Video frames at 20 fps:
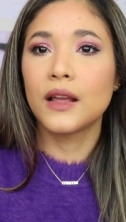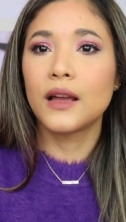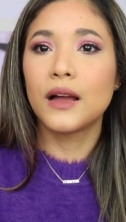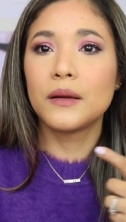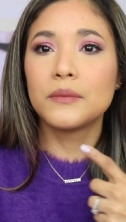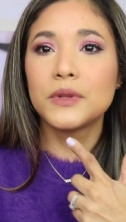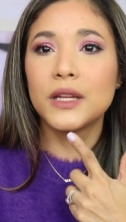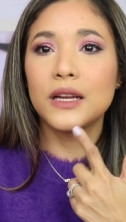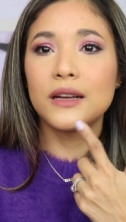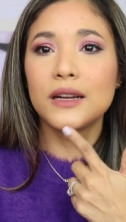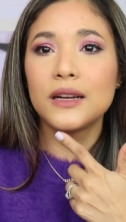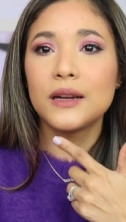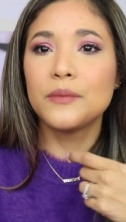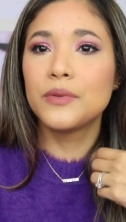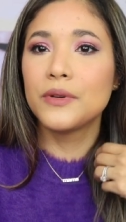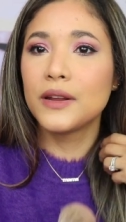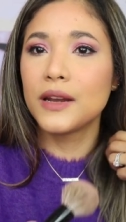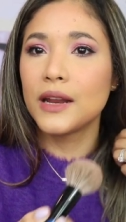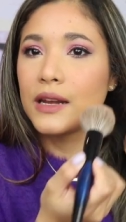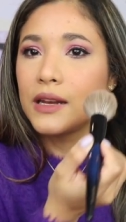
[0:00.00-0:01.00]
I'm not gonna
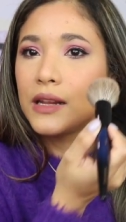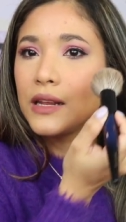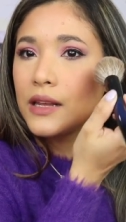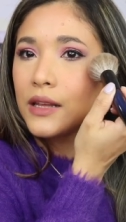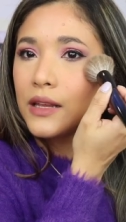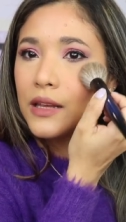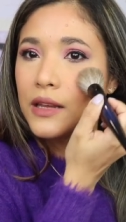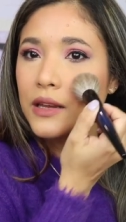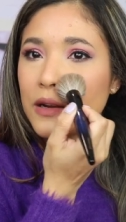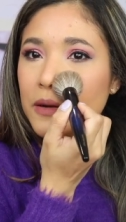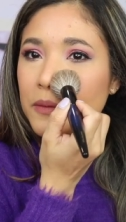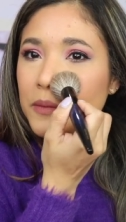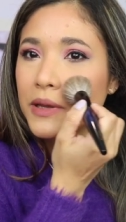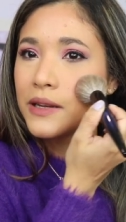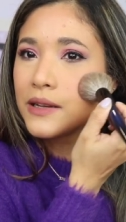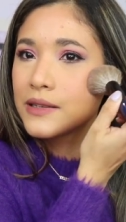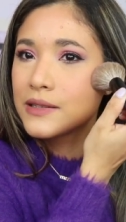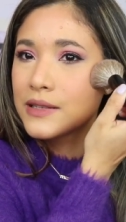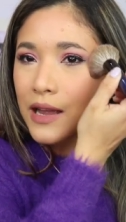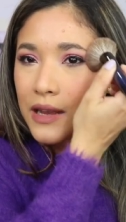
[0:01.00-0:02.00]
put any in here
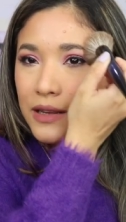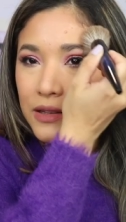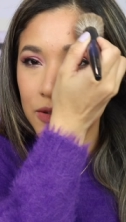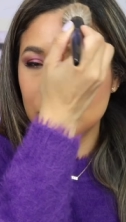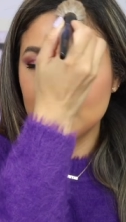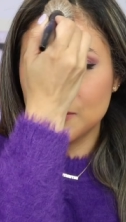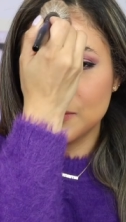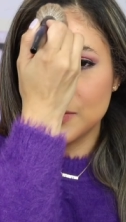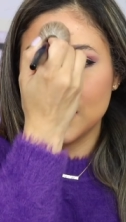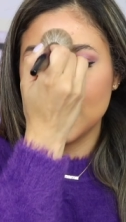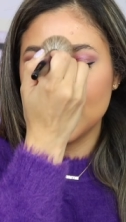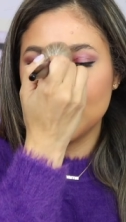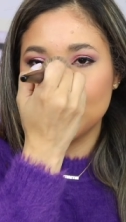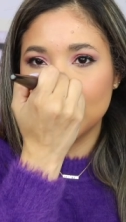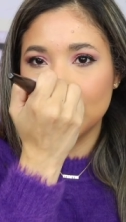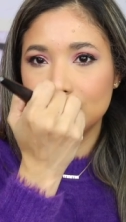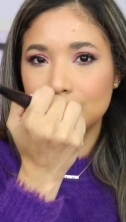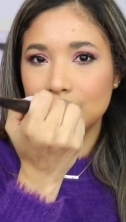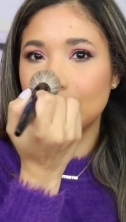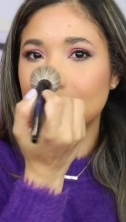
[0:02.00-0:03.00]
because I don't really
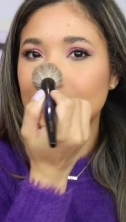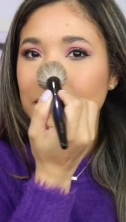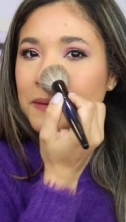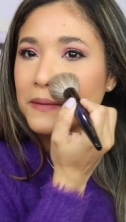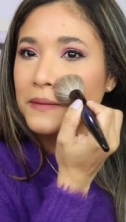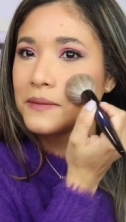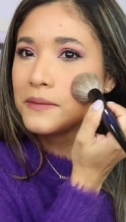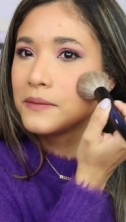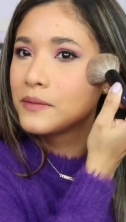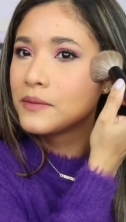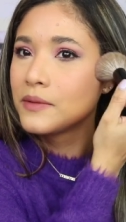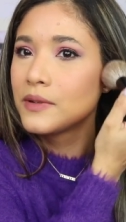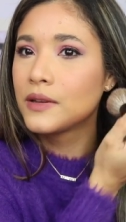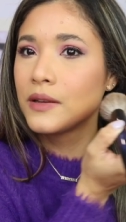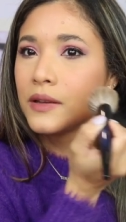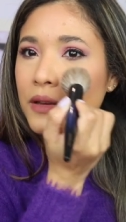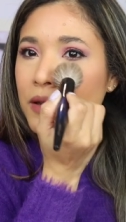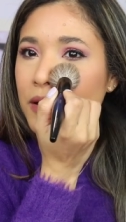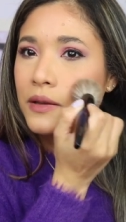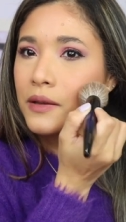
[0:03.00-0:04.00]
want that
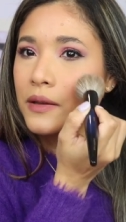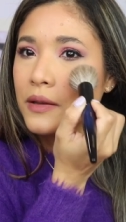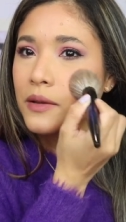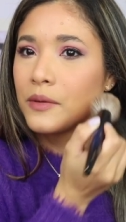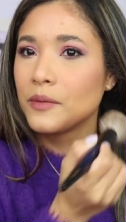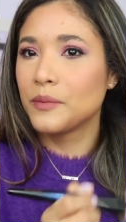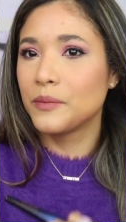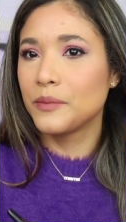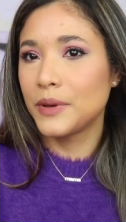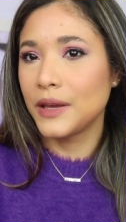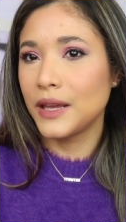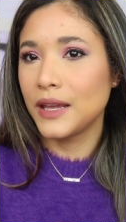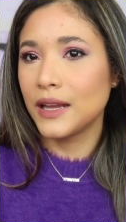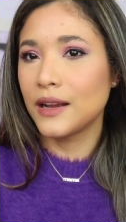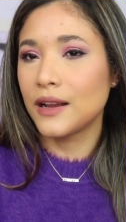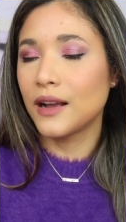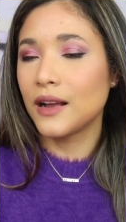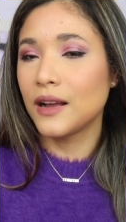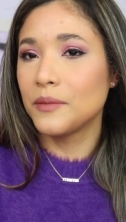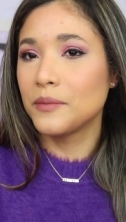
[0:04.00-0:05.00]
pink
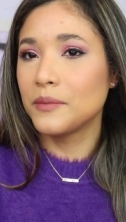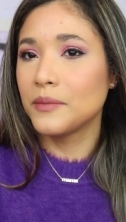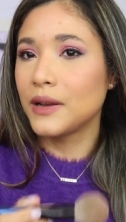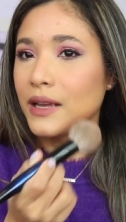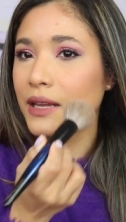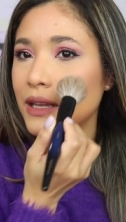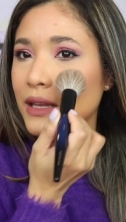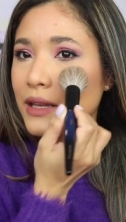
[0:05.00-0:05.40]
on my